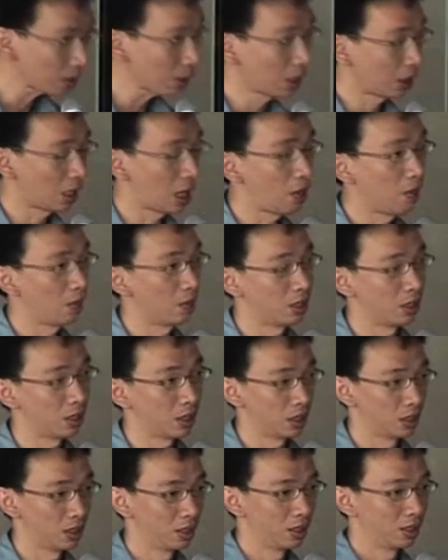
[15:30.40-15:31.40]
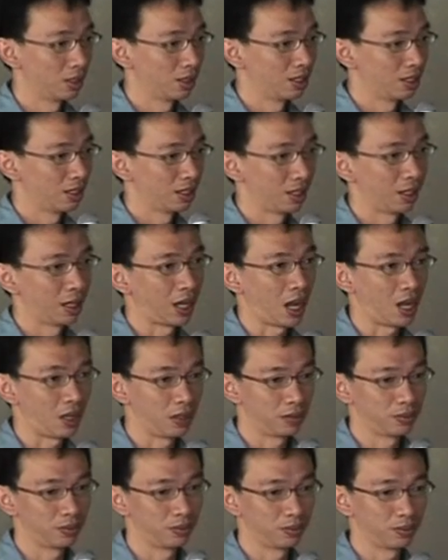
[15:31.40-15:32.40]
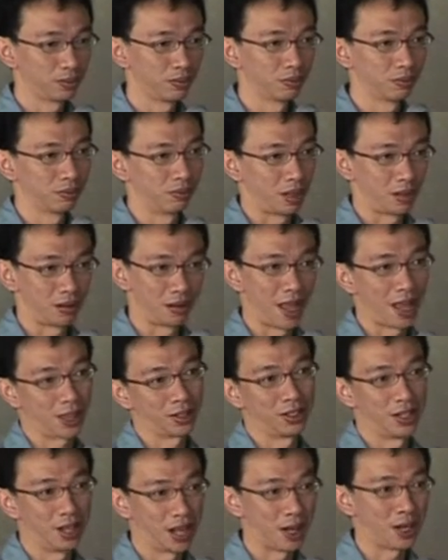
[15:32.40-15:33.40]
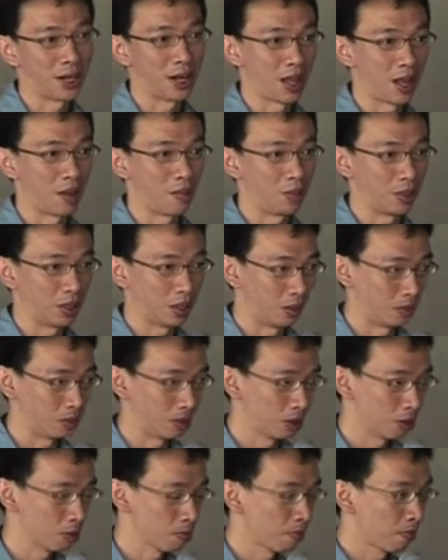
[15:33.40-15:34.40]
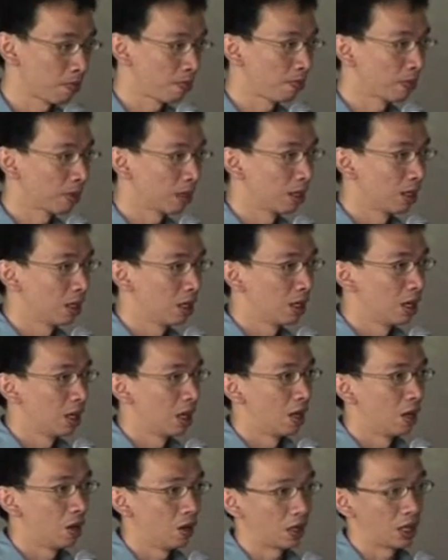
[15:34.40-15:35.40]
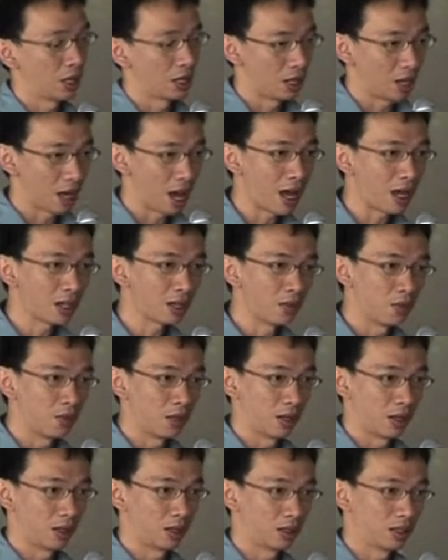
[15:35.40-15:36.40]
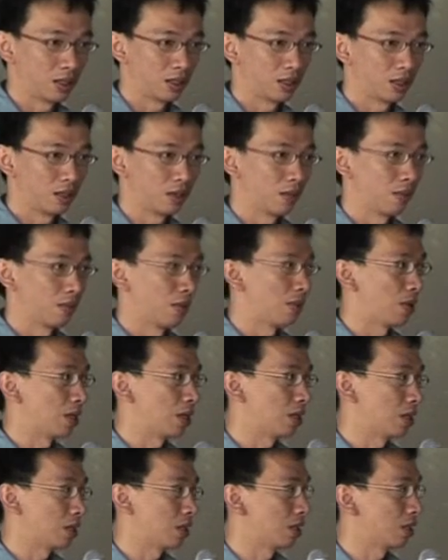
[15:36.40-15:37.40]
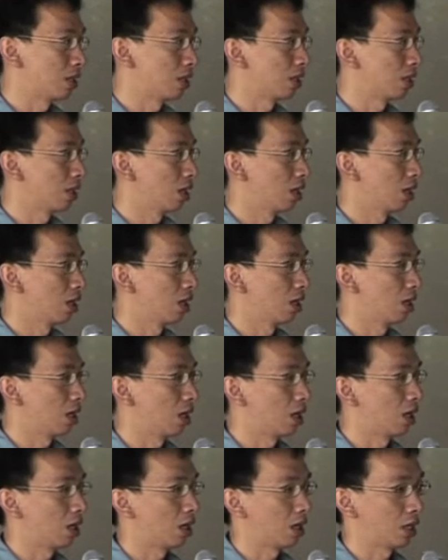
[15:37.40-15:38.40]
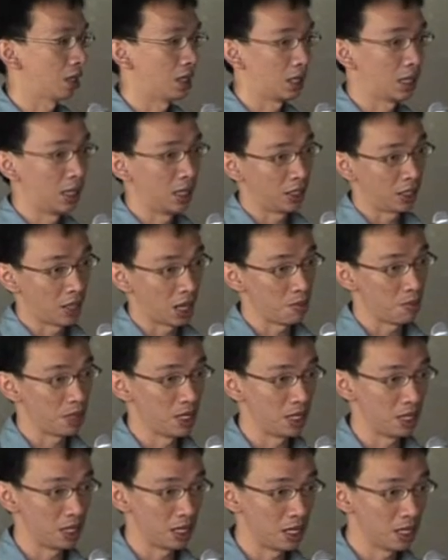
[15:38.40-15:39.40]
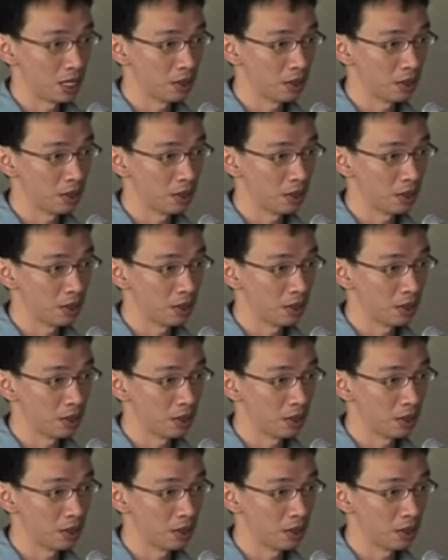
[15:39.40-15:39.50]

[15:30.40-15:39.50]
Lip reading: That was a kind of accident that happened. Okay, the last work, which is the kids APT,